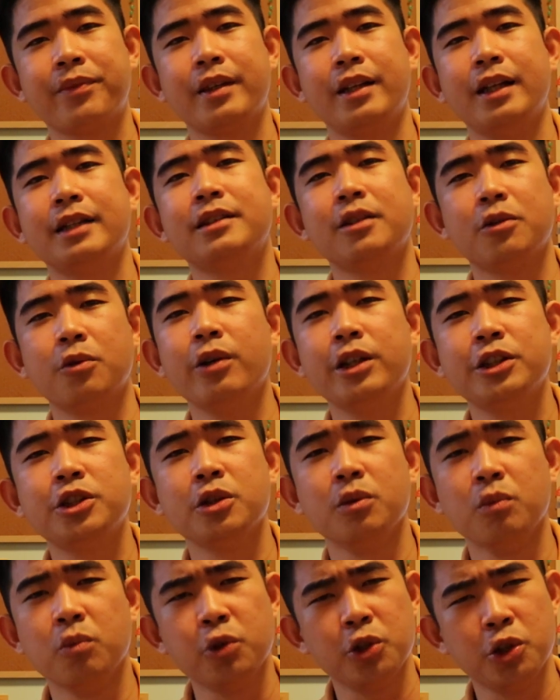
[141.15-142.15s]
That's the
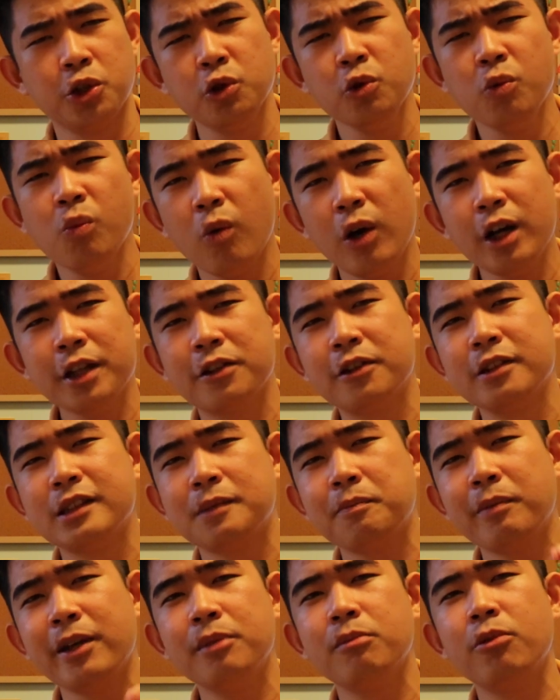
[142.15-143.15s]
question. Would you want to
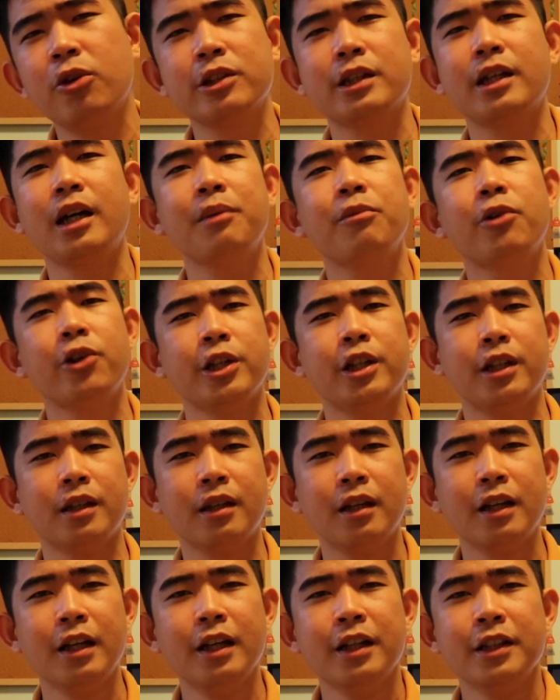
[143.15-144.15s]
spend more time on it?
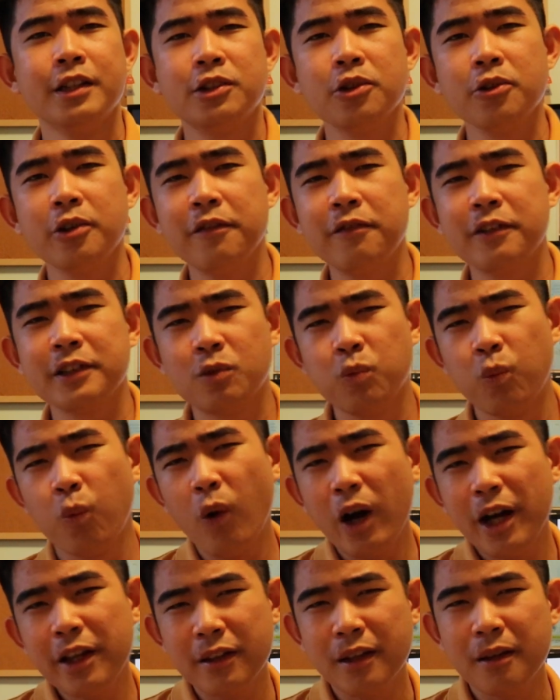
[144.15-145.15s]
So if it's
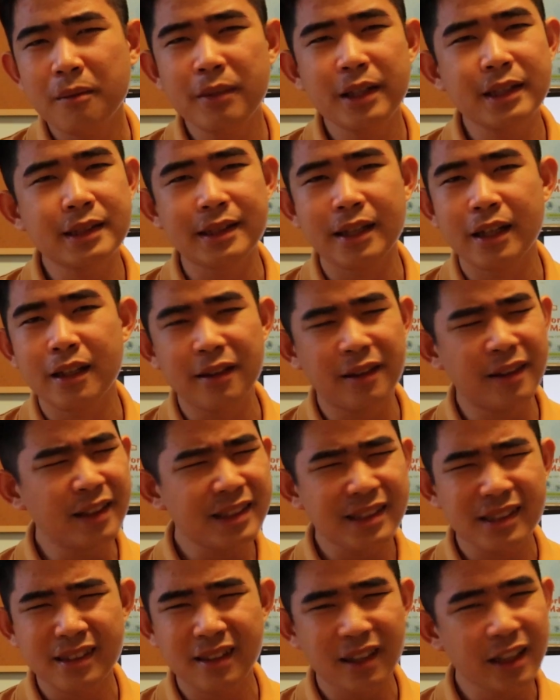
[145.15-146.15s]
1, that means that
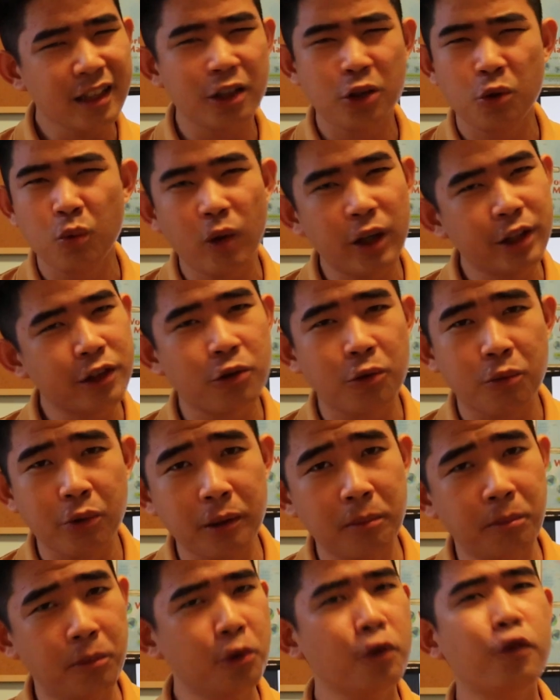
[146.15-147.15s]
this thing you want to
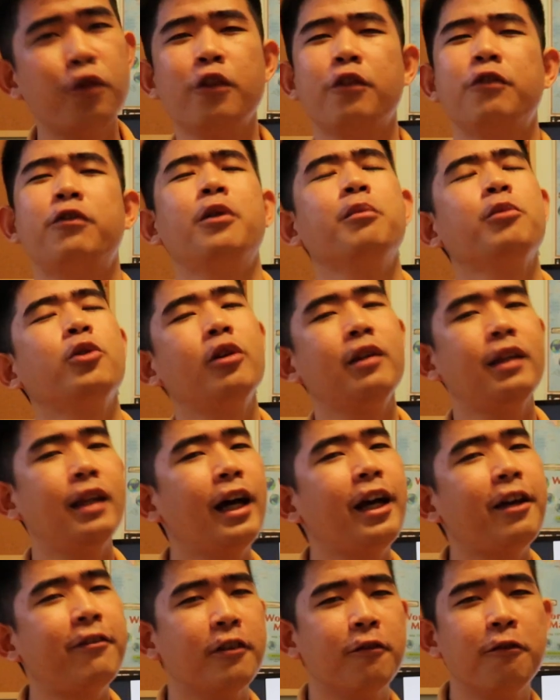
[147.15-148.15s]
remove from your
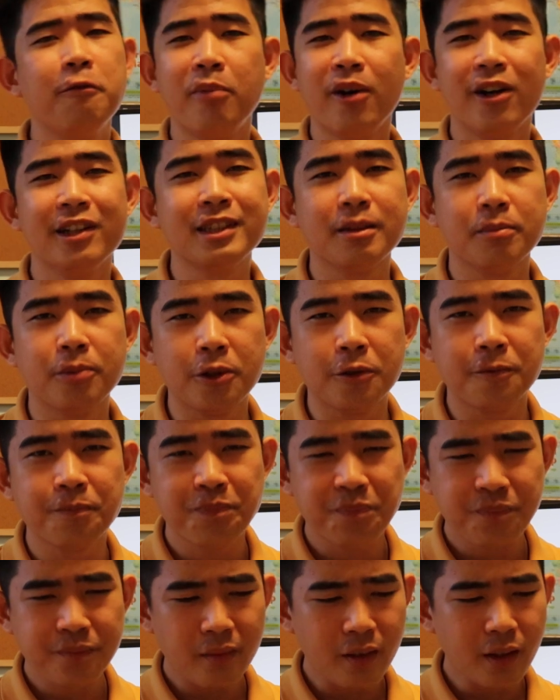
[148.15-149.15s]
life if possible.
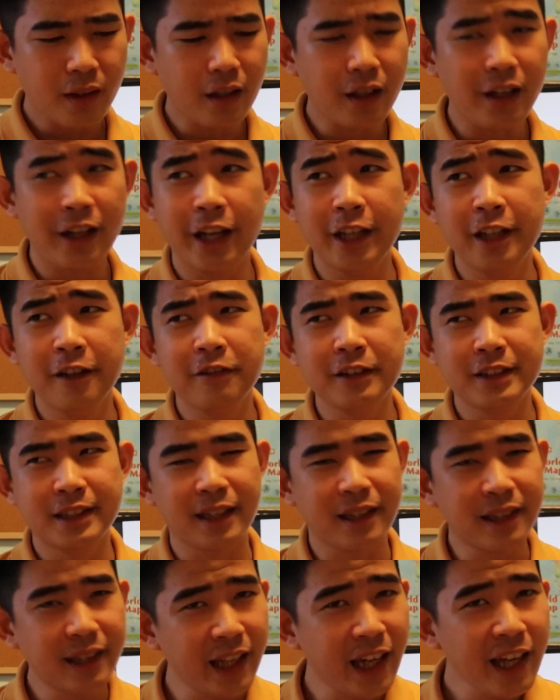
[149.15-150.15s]
And if it's
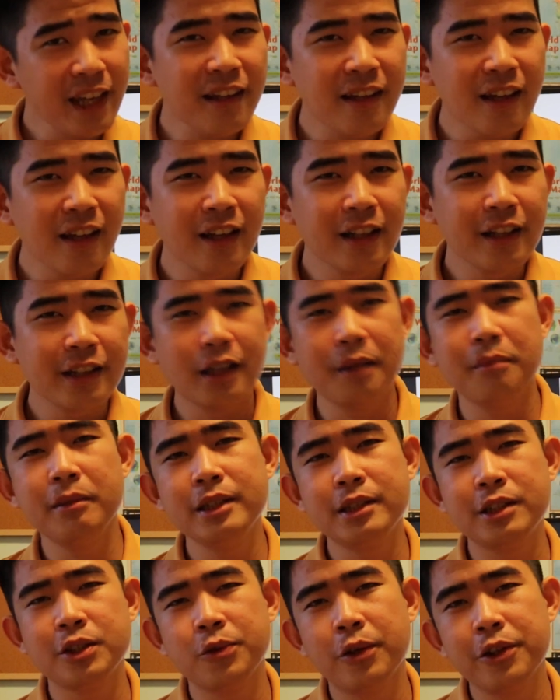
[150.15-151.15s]
10, that
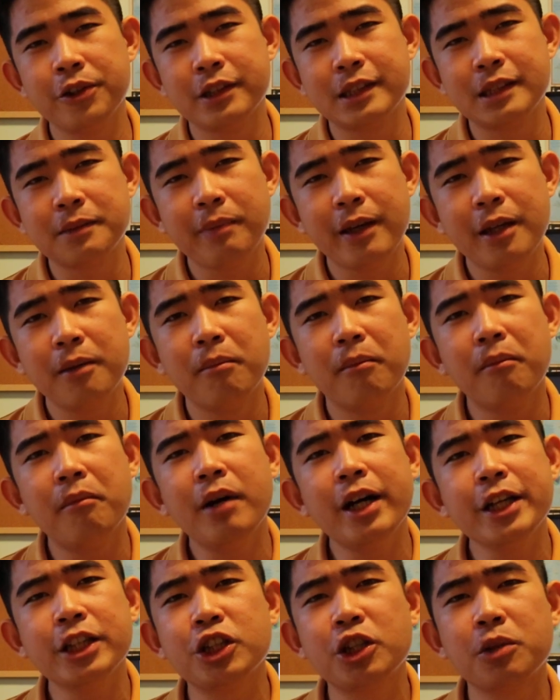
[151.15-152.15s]
means you want to spend
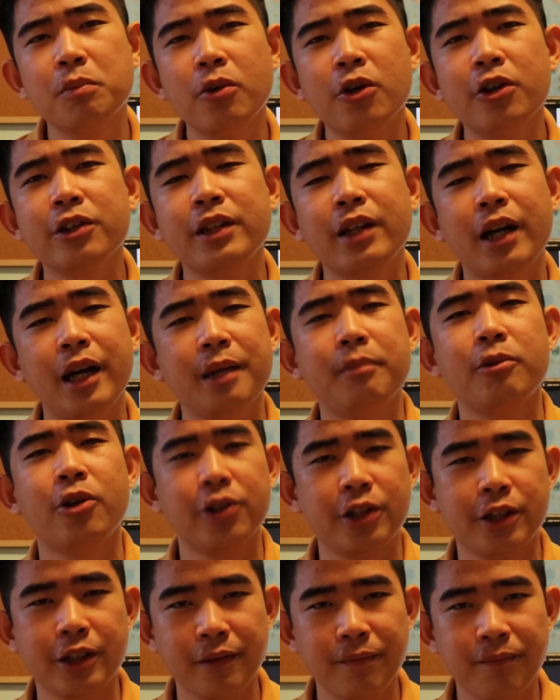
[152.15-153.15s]
much more time
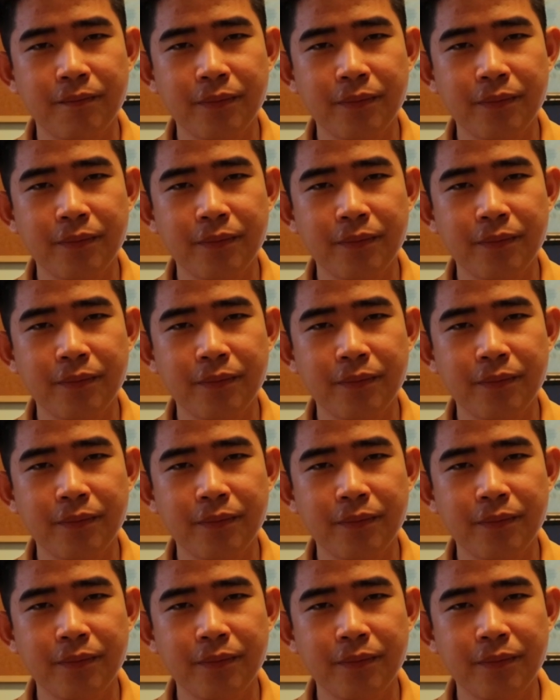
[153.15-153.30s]
on it.